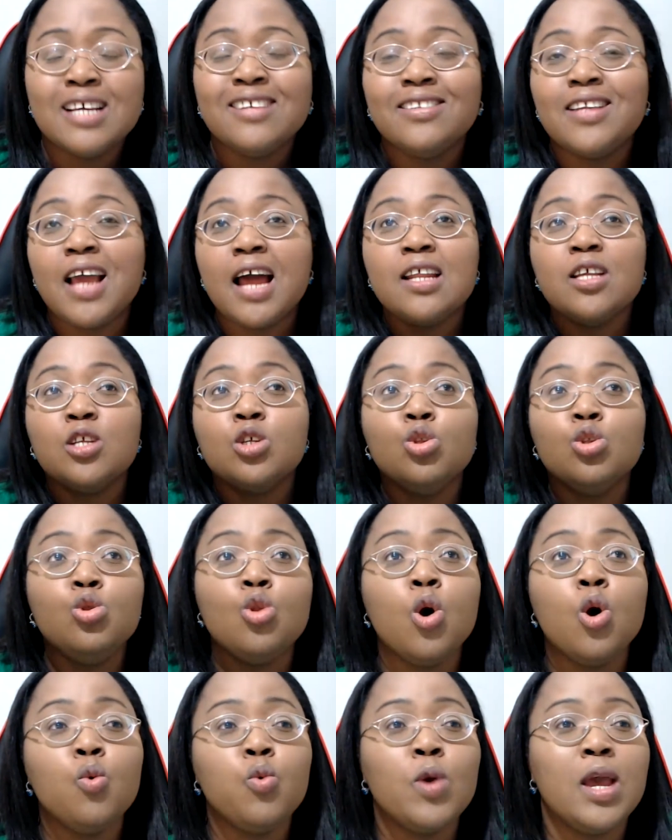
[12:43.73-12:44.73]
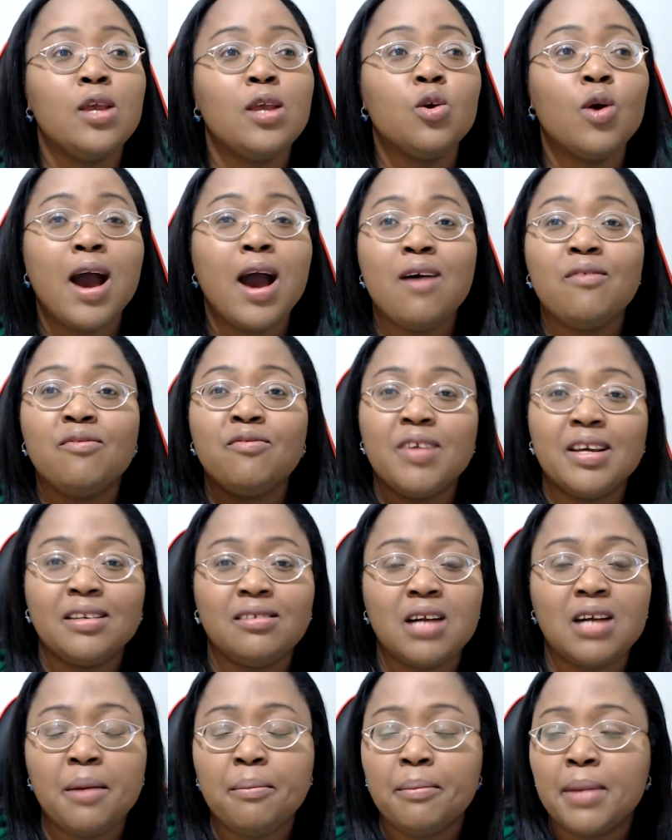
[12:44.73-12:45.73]
There is nowhere you have
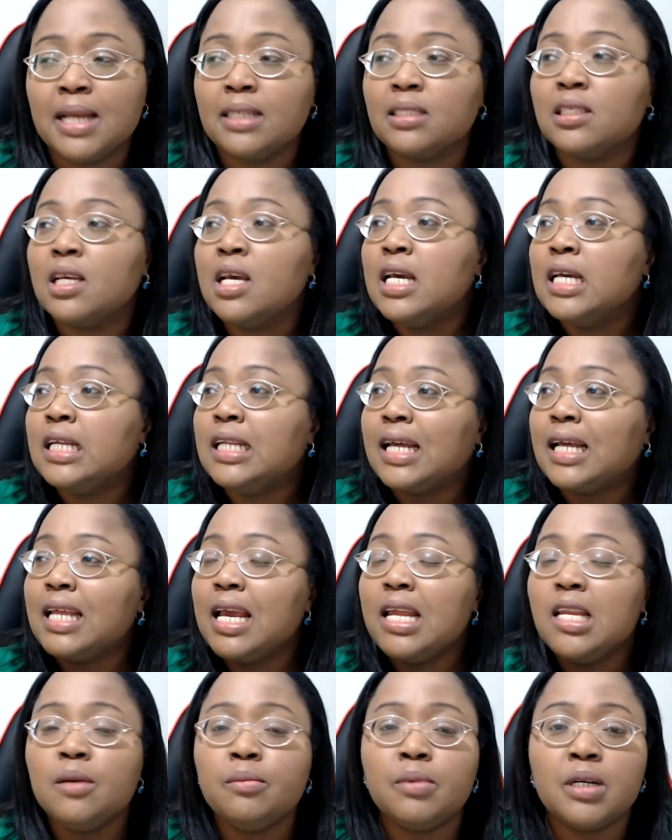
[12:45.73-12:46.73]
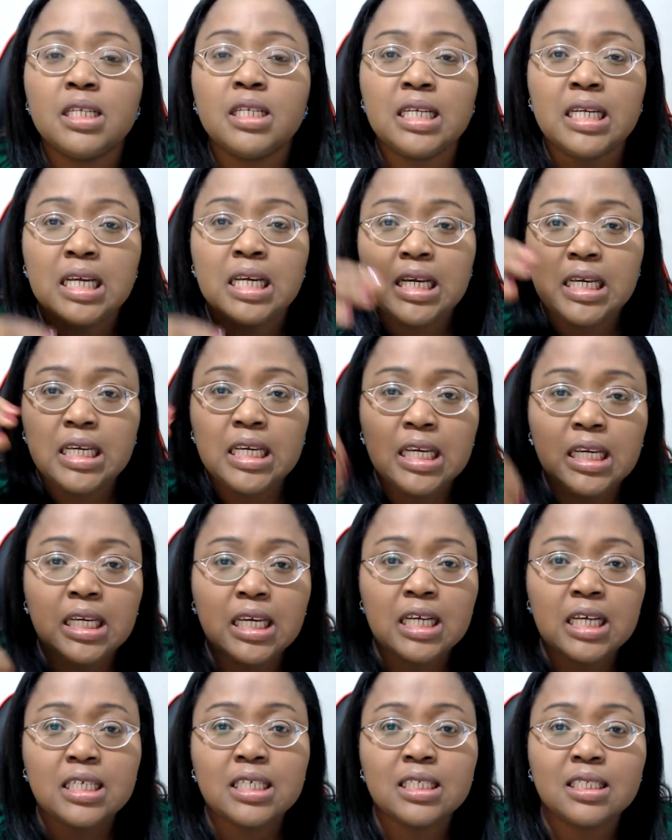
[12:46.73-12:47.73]
federal might that anybody
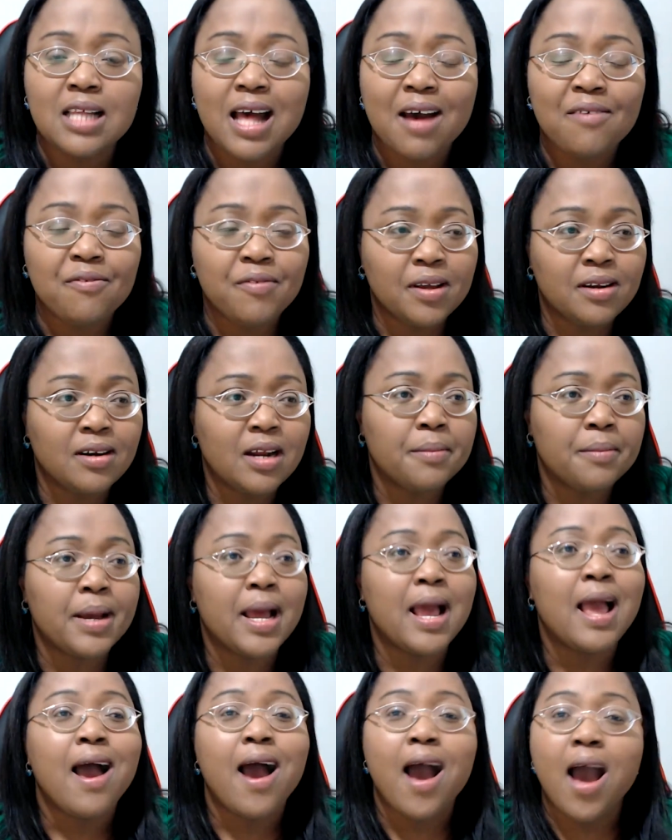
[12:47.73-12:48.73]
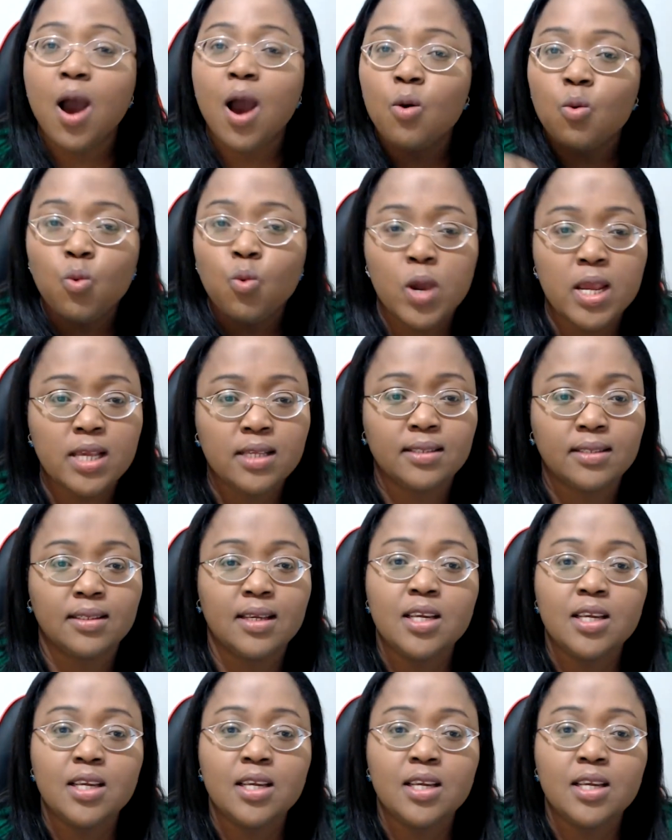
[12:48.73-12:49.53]
engages that federal might and wins.